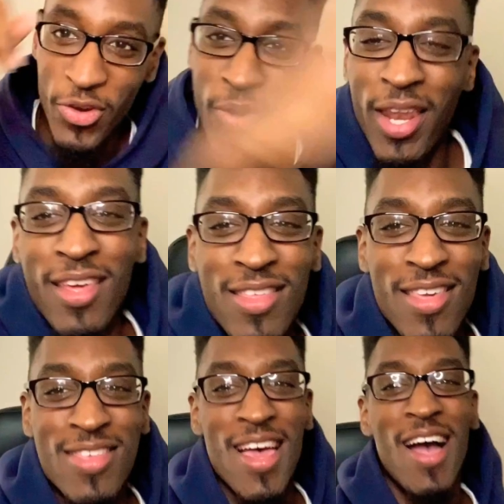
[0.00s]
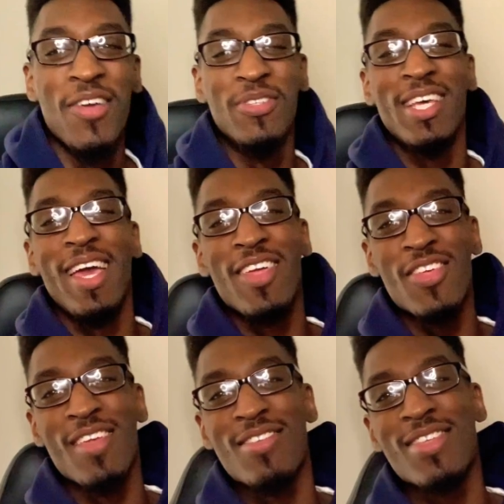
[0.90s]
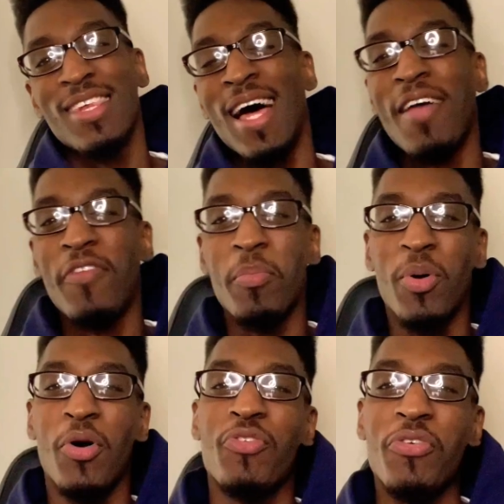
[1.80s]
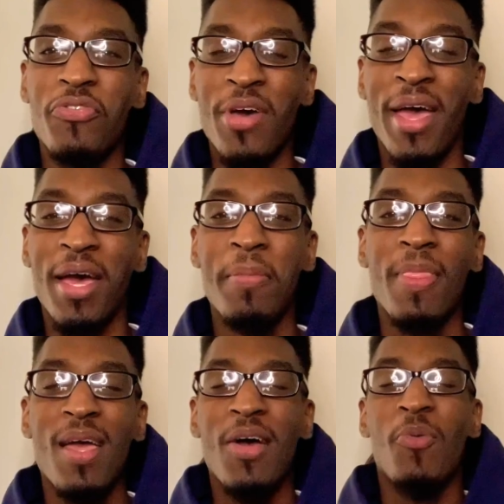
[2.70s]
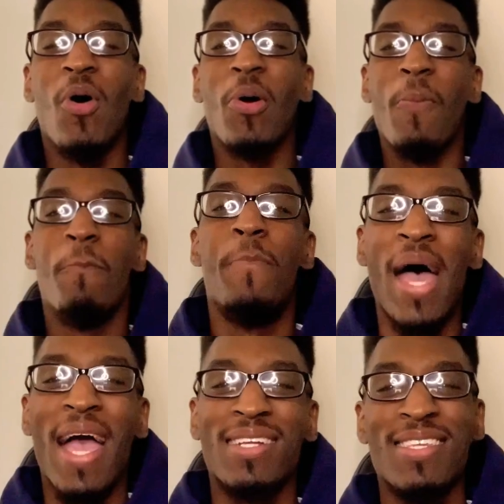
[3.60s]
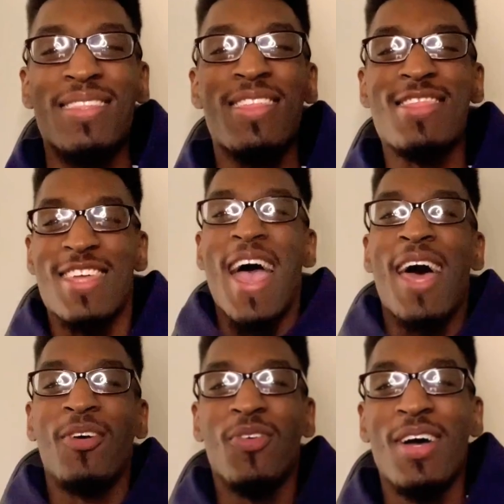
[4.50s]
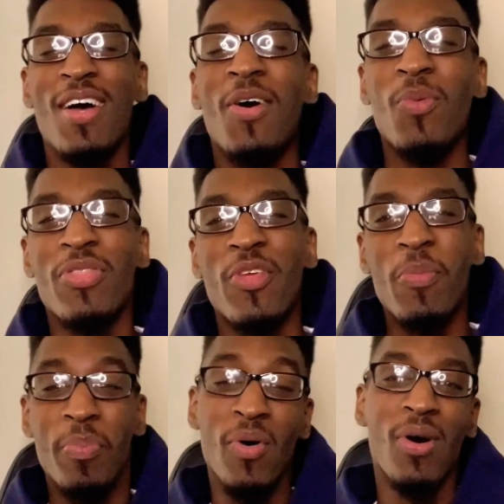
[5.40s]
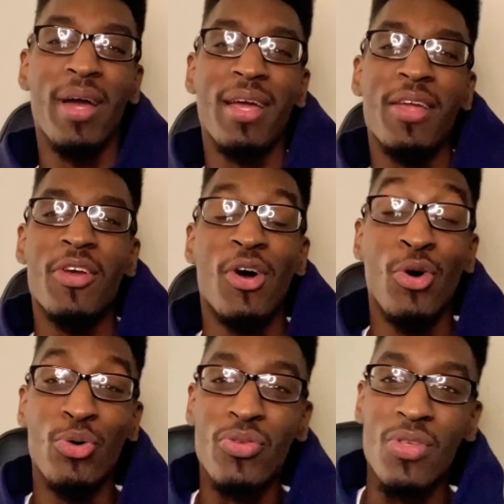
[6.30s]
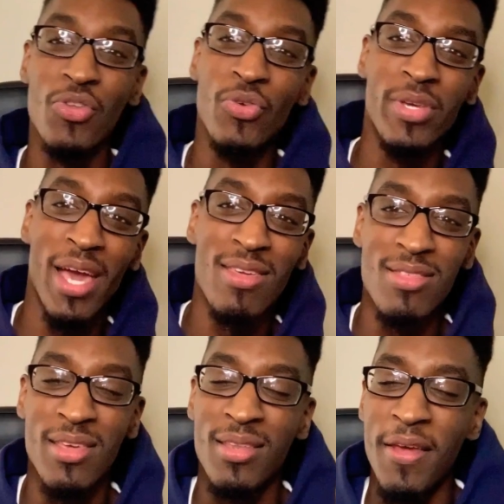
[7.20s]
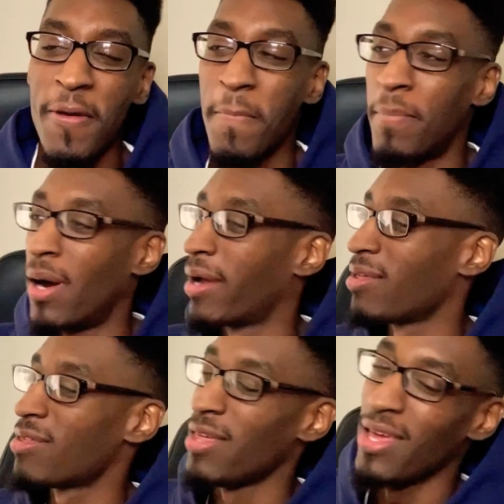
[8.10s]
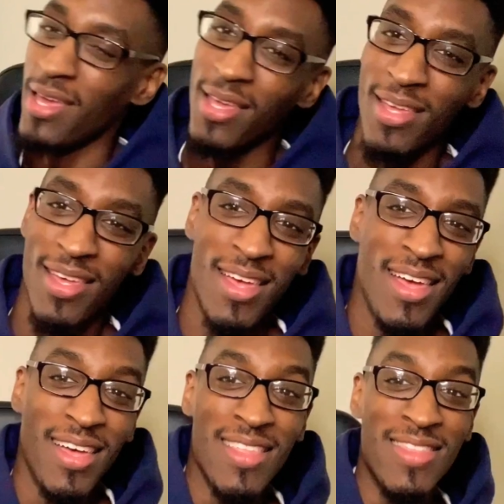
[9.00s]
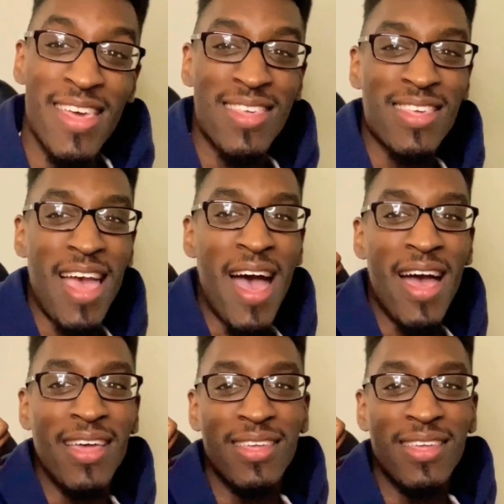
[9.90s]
Greetings and salutations, life and poetry fam. Welcome back to the channel with your boy, your host, you guessed it, Marcus T, this guy.